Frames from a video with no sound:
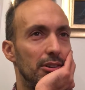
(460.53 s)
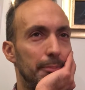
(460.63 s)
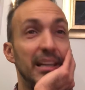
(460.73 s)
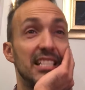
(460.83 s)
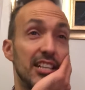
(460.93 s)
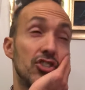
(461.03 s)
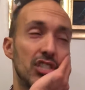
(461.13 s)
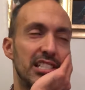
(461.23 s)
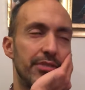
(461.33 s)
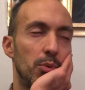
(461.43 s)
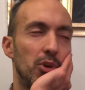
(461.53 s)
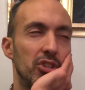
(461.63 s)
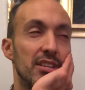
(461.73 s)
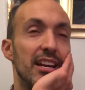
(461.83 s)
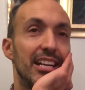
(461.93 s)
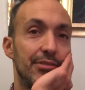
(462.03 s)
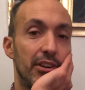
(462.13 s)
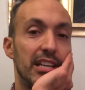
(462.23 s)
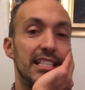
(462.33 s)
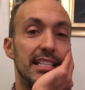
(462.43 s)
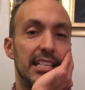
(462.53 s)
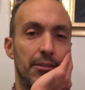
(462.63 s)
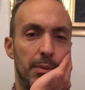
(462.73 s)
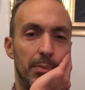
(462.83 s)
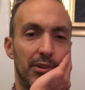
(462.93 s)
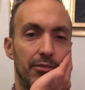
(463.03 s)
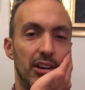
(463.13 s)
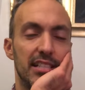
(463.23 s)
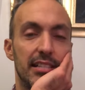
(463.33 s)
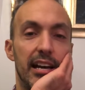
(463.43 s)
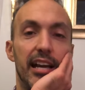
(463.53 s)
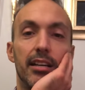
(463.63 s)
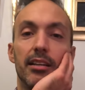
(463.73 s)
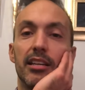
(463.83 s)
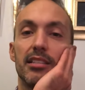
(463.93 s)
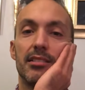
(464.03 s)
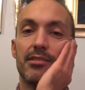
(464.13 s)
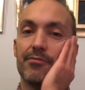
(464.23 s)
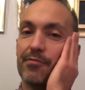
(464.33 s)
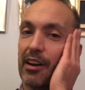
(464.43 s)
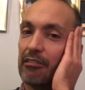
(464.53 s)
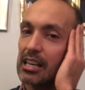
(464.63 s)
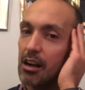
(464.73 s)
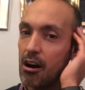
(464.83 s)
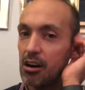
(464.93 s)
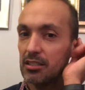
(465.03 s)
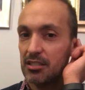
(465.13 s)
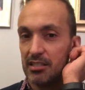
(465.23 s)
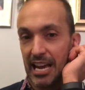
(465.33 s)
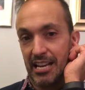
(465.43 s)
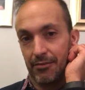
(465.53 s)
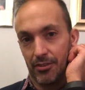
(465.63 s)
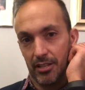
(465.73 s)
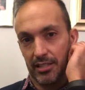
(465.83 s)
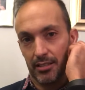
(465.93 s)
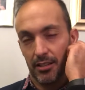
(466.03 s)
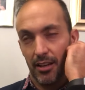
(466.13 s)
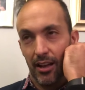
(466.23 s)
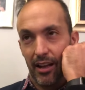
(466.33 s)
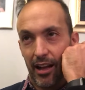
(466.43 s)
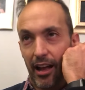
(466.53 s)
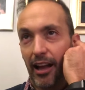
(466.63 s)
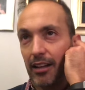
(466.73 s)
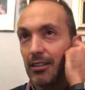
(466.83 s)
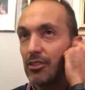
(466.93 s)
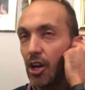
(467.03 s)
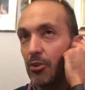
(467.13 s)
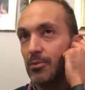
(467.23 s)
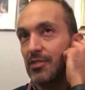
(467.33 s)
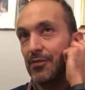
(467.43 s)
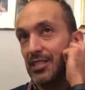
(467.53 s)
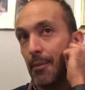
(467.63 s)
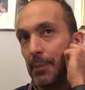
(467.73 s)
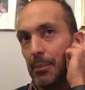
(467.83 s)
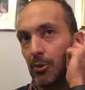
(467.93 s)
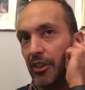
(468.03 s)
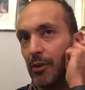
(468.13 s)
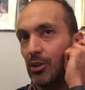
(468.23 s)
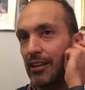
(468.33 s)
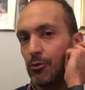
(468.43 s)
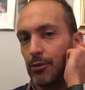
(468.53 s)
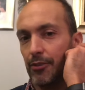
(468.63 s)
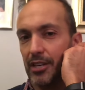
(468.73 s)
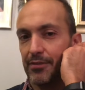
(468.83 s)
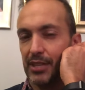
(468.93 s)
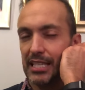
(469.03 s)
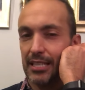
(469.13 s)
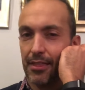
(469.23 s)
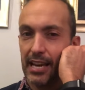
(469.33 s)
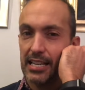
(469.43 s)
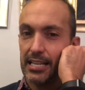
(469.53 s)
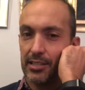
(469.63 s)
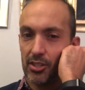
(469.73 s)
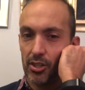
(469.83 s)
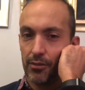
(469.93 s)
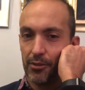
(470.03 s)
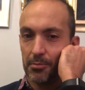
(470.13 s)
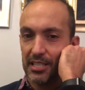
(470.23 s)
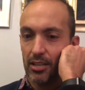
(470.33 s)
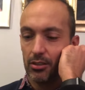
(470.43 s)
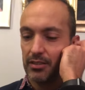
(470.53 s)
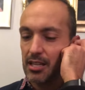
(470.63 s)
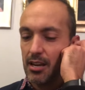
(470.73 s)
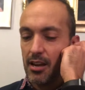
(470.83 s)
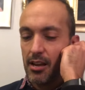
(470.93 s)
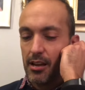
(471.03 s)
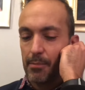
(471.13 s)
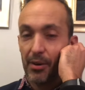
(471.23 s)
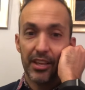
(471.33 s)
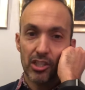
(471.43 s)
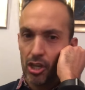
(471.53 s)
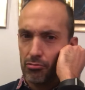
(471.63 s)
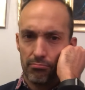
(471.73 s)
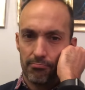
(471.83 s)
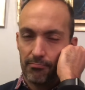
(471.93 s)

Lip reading: basically the gist of it was, it's very easy to give people advice and it's very hard to take advice. You know, for some people, they will give you advice for things that they need to do for themselves, but they don't.